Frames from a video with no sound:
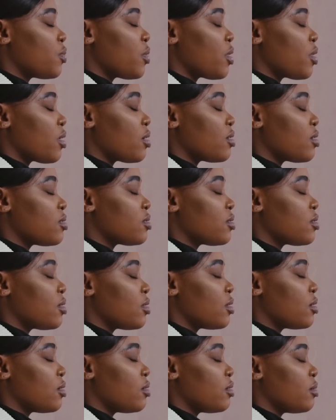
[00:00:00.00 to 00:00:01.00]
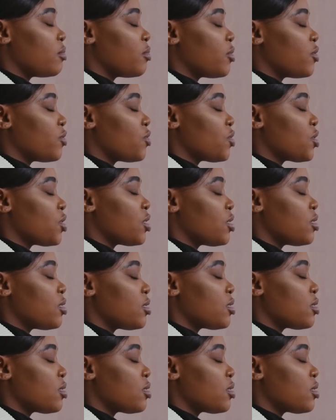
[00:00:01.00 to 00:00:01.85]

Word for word: Pray for protection.